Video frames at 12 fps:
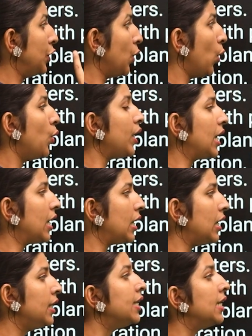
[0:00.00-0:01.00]
no
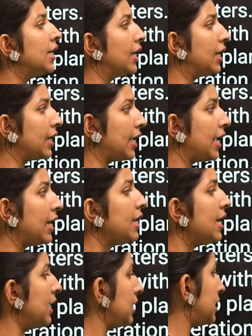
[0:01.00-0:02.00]
wrinkled green
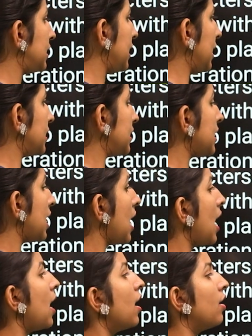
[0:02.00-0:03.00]
seeds,
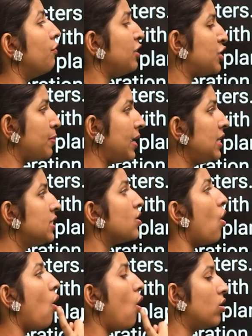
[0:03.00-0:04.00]
which means
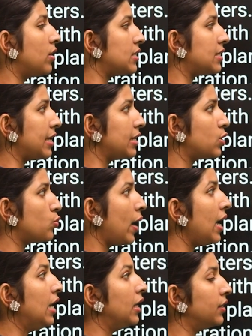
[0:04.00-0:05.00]
all the seeds
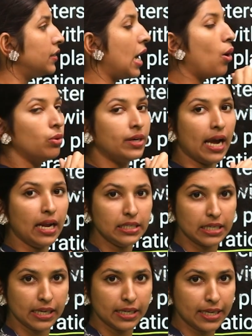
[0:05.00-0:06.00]
were round
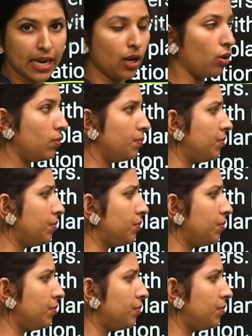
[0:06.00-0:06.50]
and yellow.